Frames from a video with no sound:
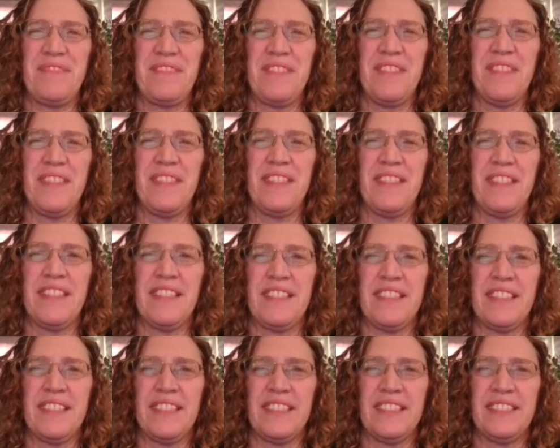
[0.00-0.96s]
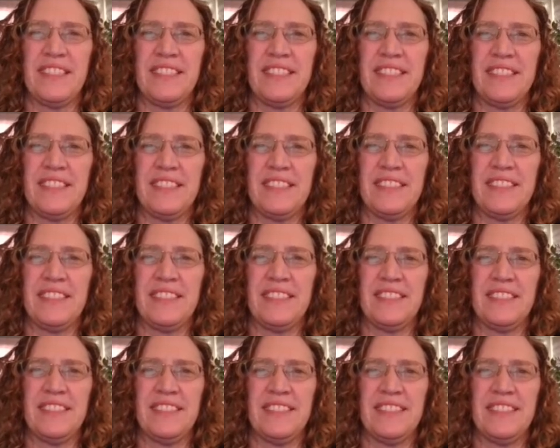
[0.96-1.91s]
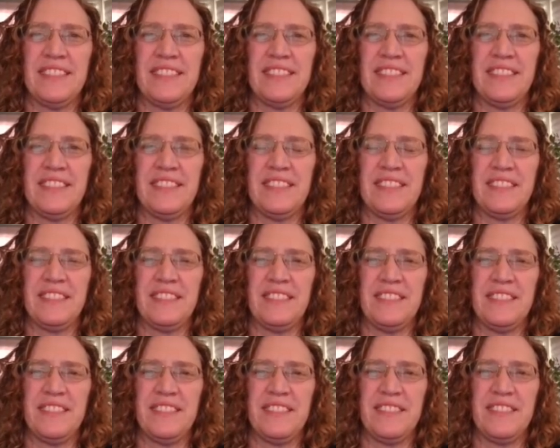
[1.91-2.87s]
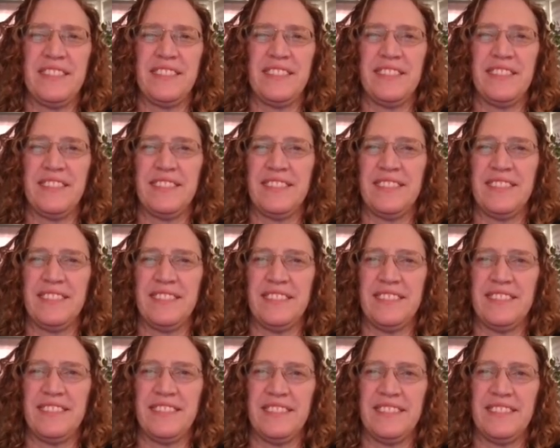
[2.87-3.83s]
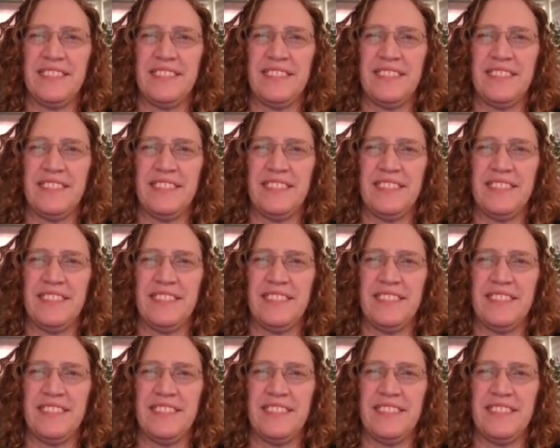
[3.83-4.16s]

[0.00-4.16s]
[no speech]